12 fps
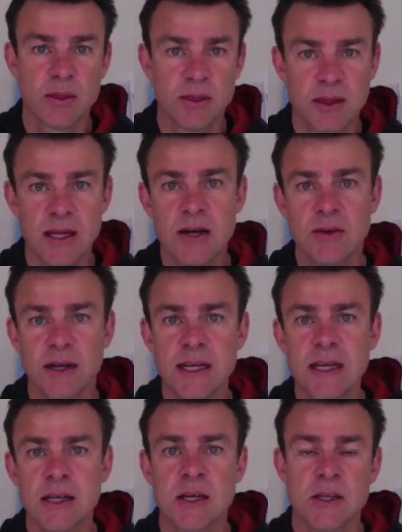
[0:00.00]

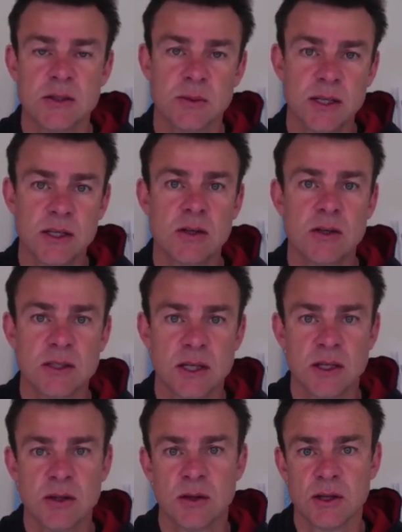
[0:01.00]
theory do we use
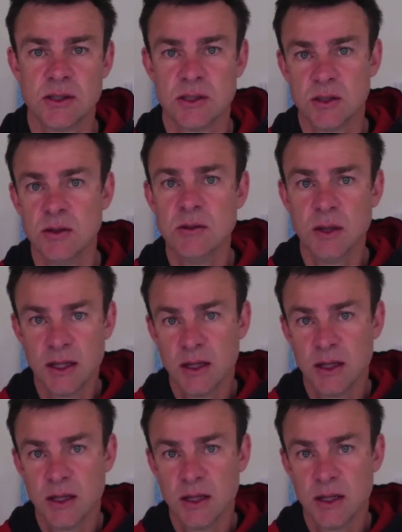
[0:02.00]
in order to,